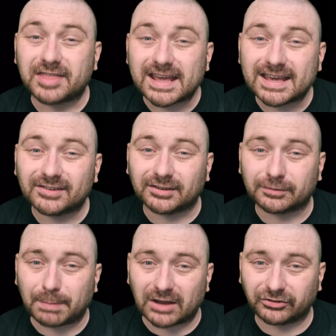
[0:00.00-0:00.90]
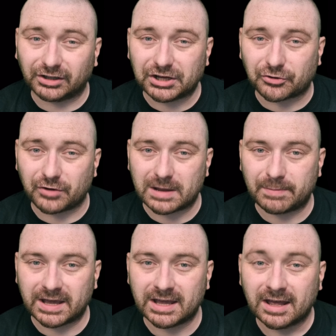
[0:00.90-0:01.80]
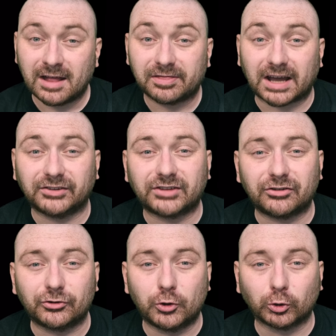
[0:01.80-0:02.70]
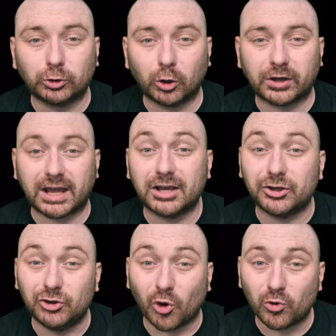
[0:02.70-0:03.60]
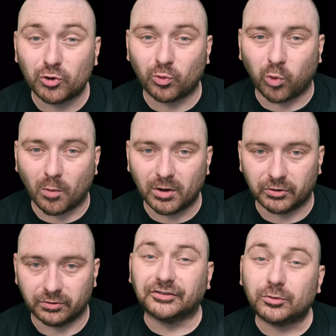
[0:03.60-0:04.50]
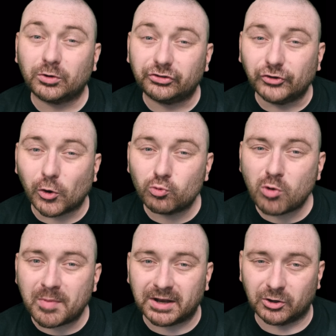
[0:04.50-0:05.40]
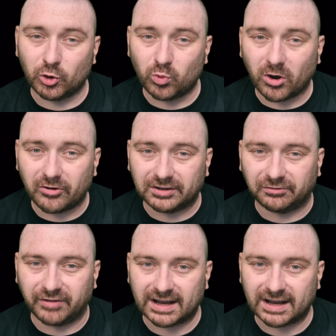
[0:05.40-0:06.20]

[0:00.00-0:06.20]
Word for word: I think it's especially creepy that he says good-looking young woman, as it was young women who were his